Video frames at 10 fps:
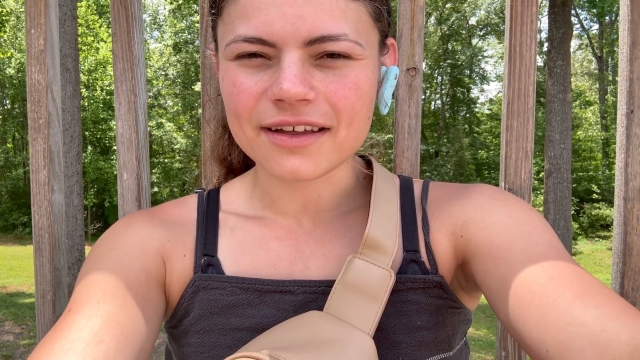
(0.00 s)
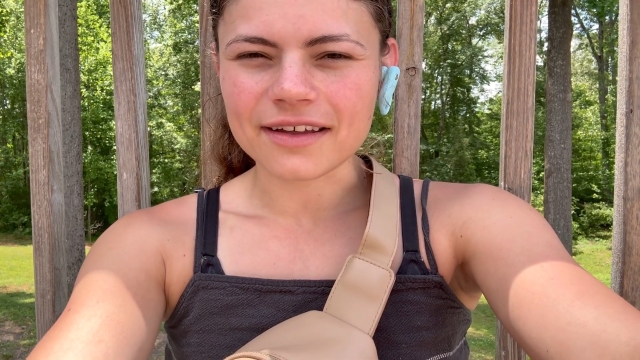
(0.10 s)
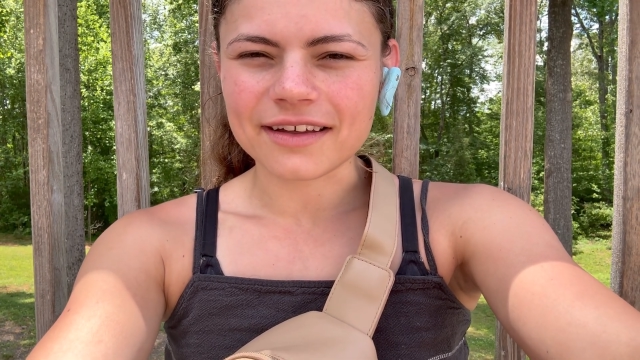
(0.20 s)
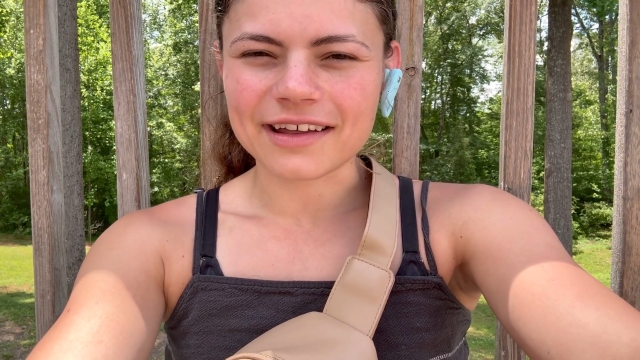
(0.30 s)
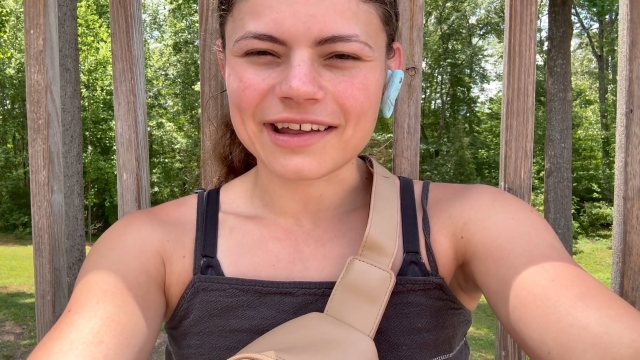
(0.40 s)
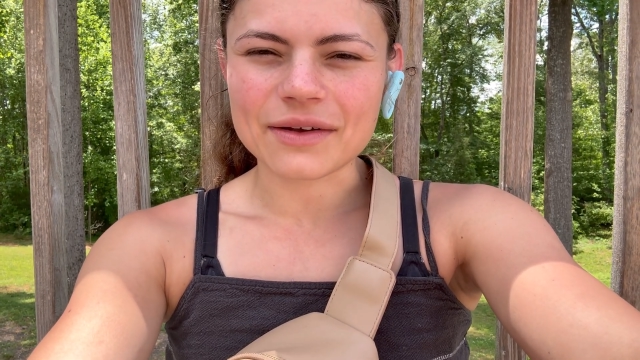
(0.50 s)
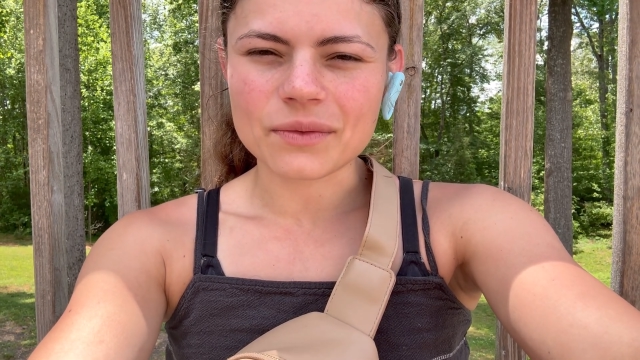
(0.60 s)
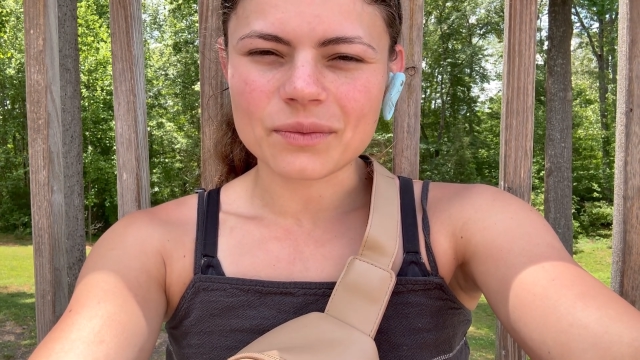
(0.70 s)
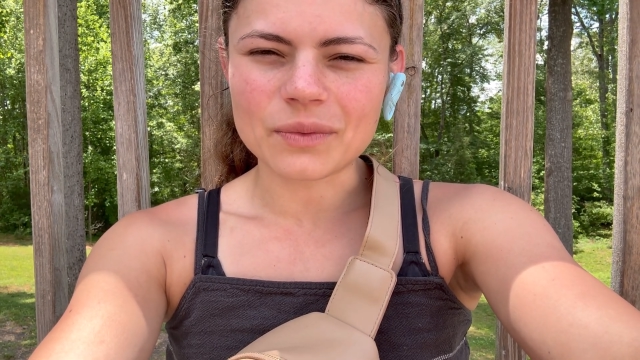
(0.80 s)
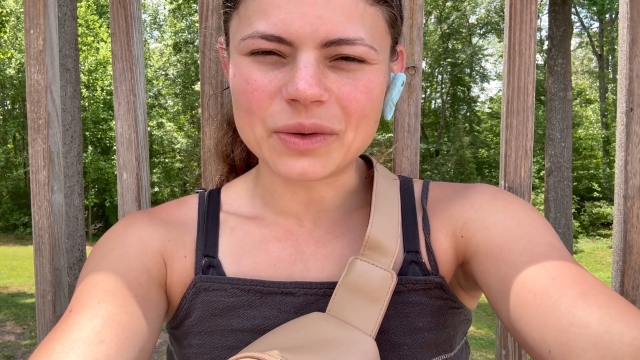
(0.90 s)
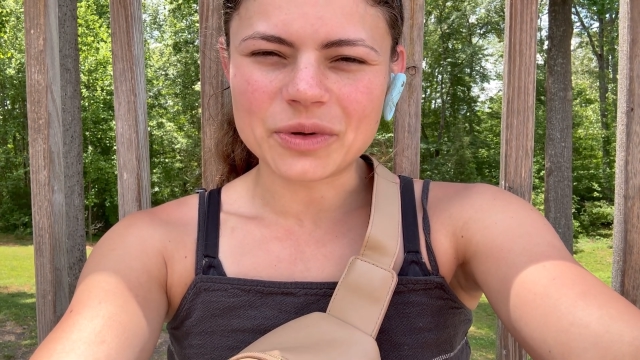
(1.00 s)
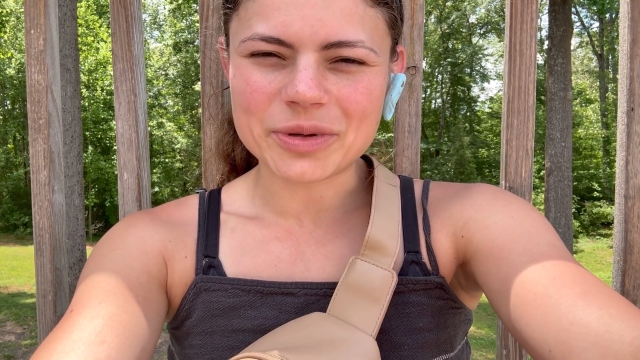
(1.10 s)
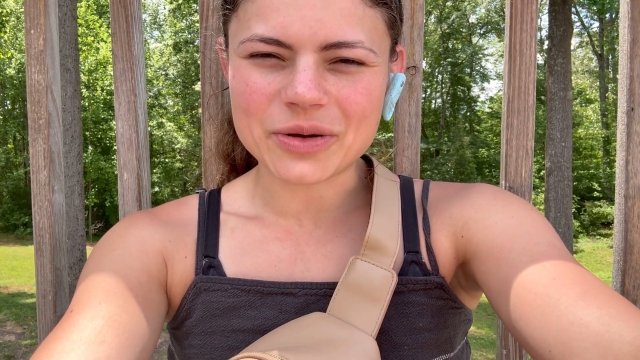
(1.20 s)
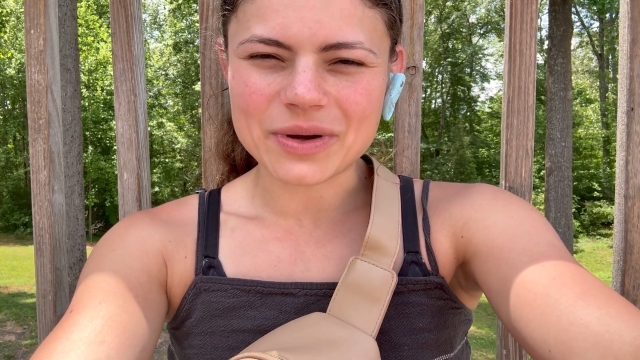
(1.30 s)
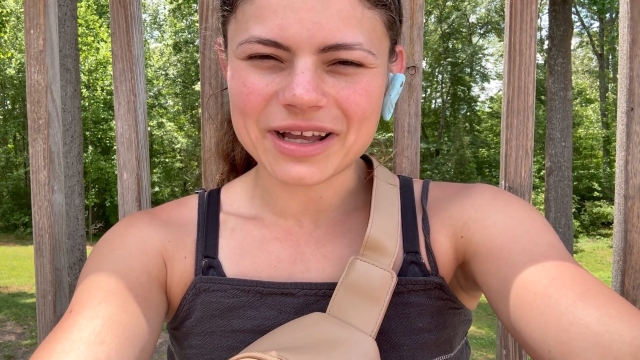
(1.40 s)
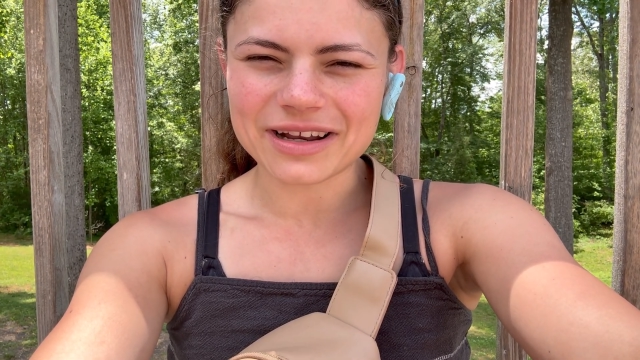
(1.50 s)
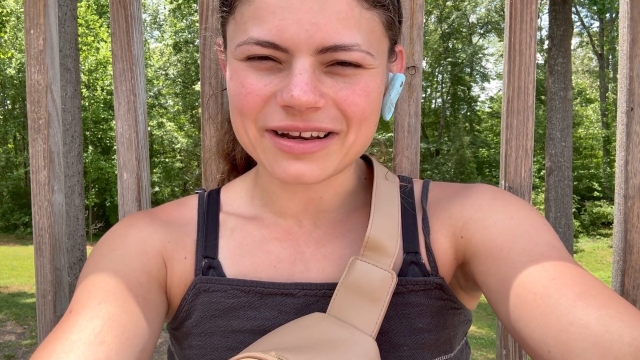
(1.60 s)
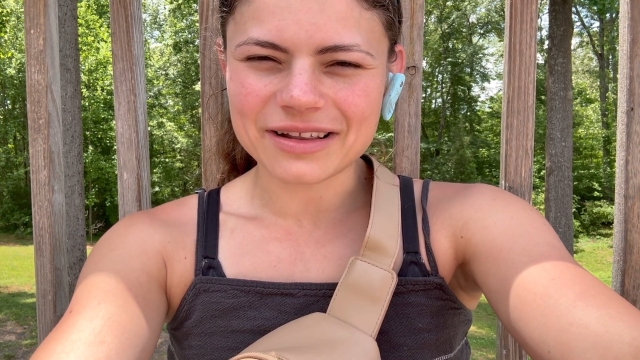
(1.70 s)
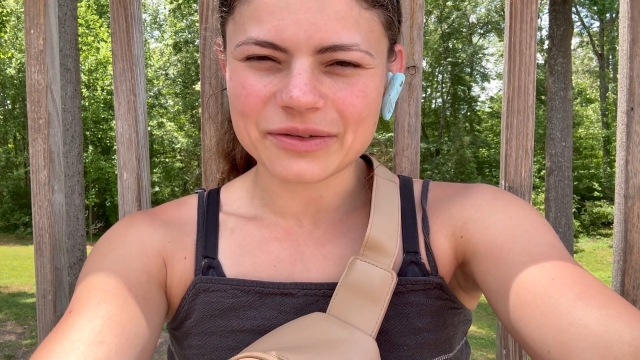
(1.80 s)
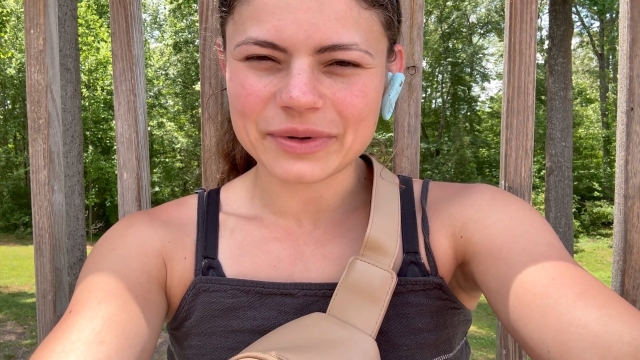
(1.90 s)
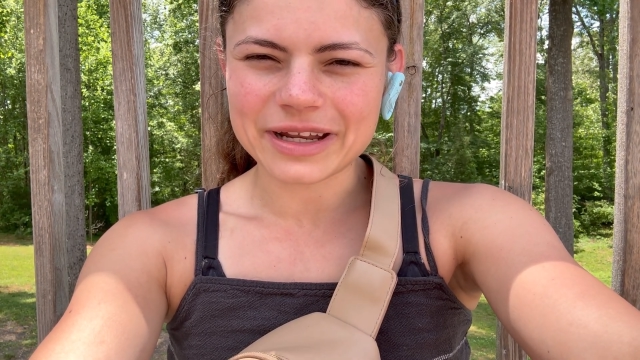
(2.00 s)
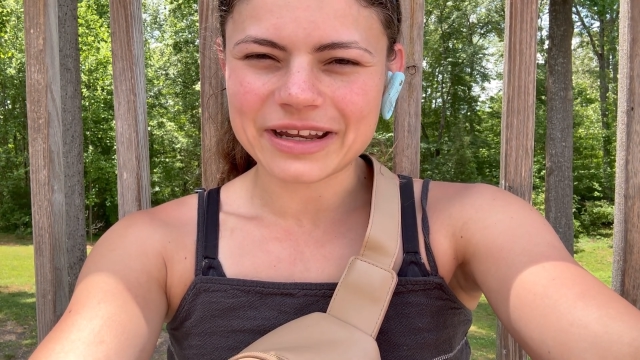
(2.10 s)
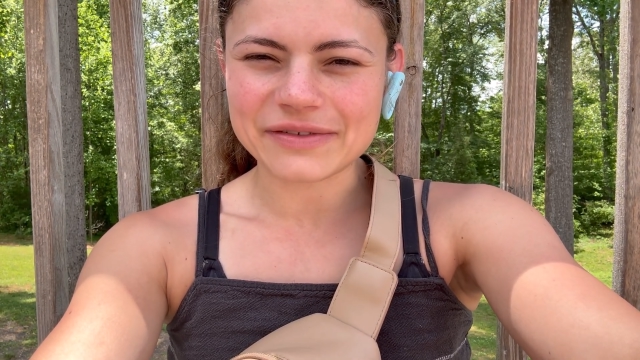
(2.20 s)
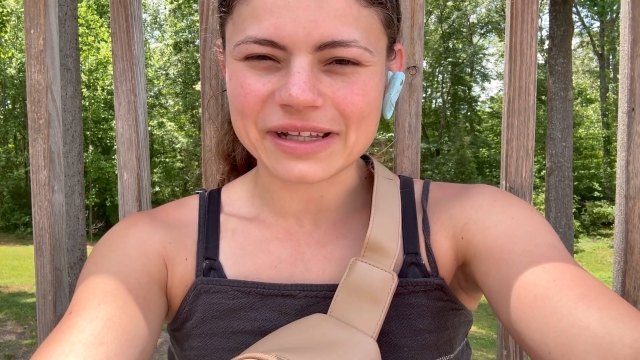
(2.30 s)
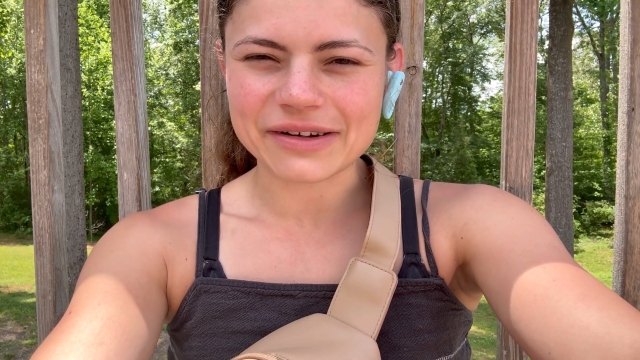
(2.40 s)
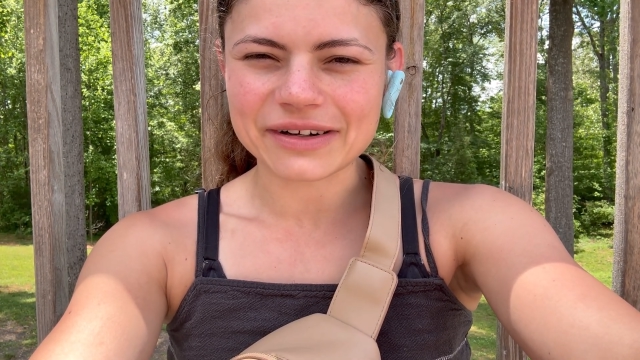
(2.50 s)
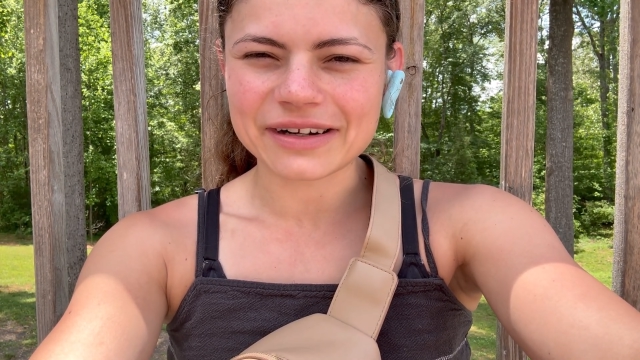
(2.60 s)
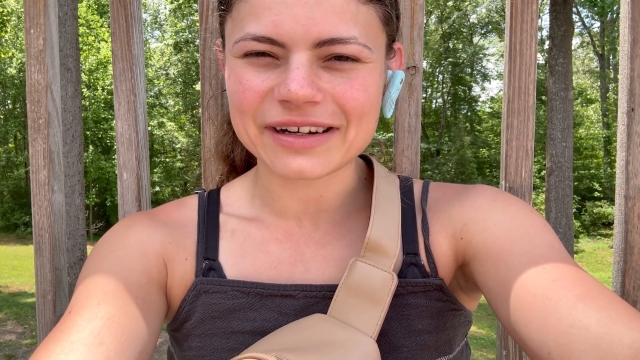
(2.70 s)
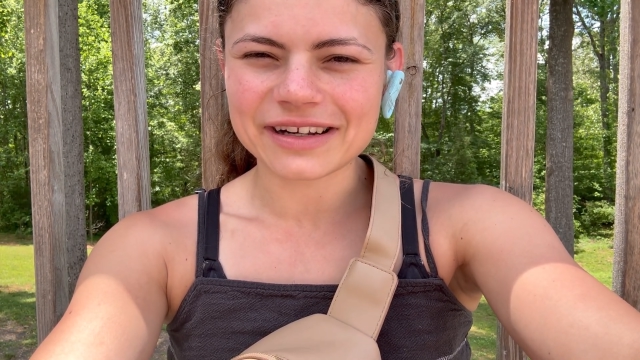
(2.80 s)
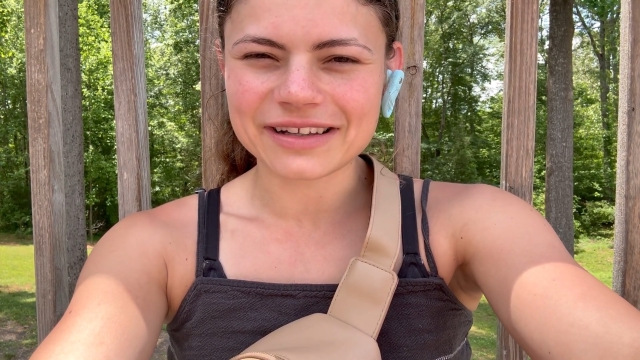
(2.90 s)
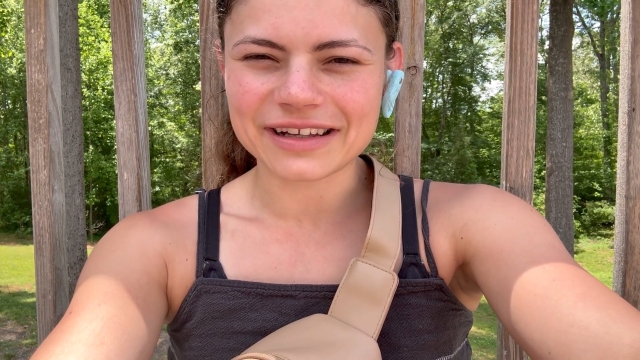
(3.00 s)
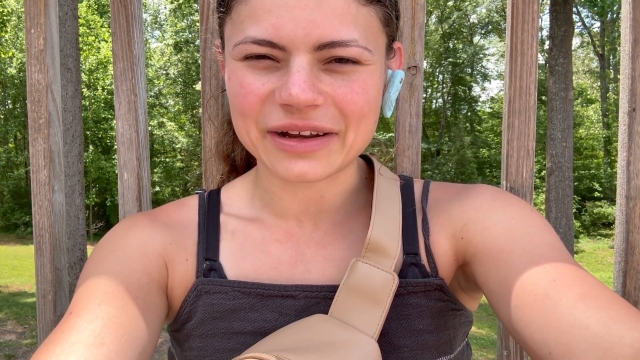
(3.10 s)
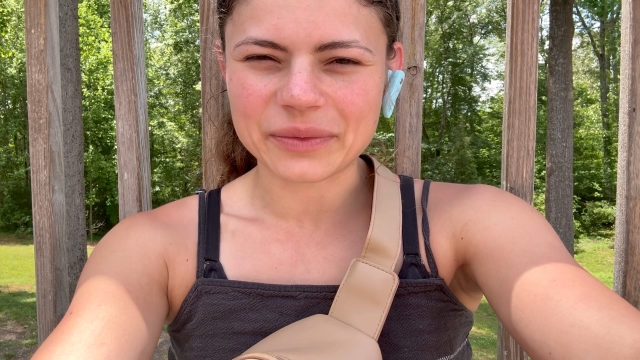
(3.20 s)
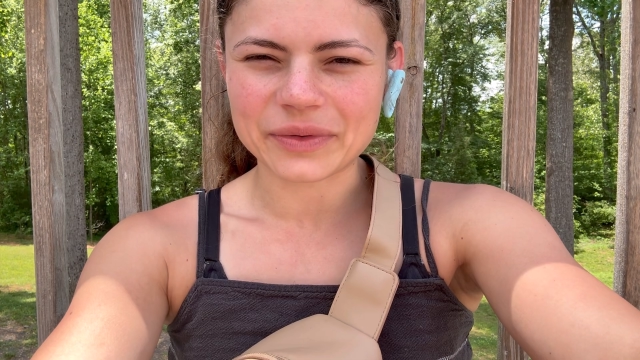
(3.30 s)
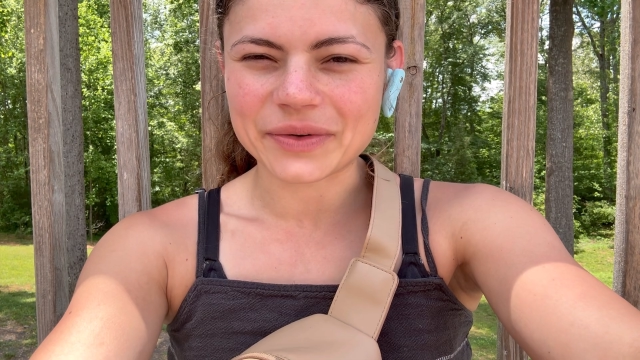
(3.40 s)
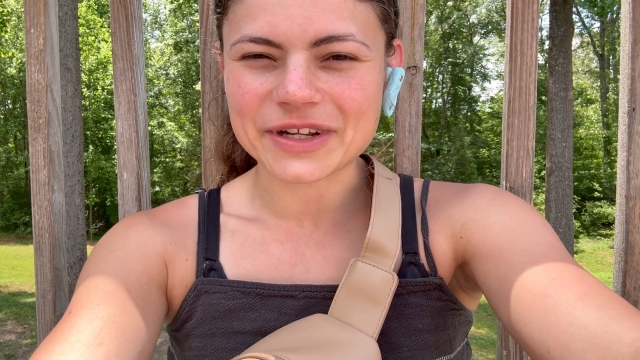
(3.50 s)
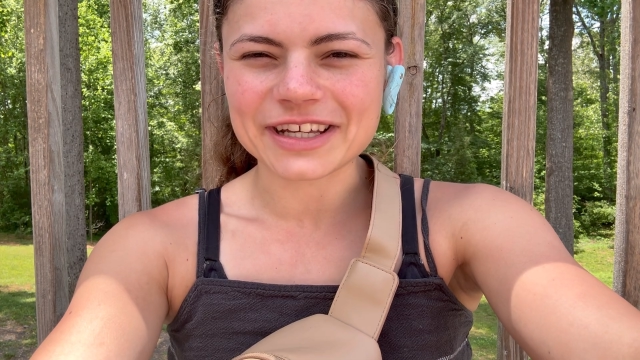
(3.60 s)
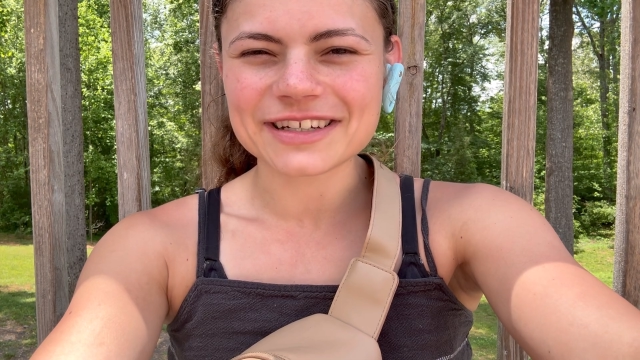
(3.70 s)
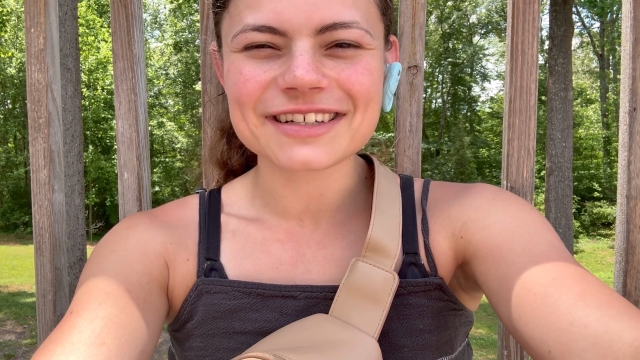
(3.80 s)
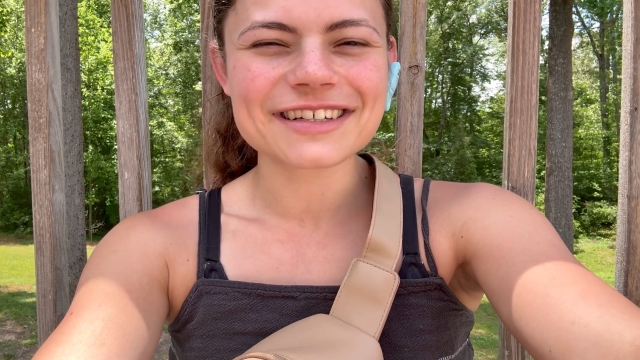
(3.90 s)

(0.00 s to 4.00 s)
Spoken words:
one would be quiet, another would get even louder, and then it would rotate.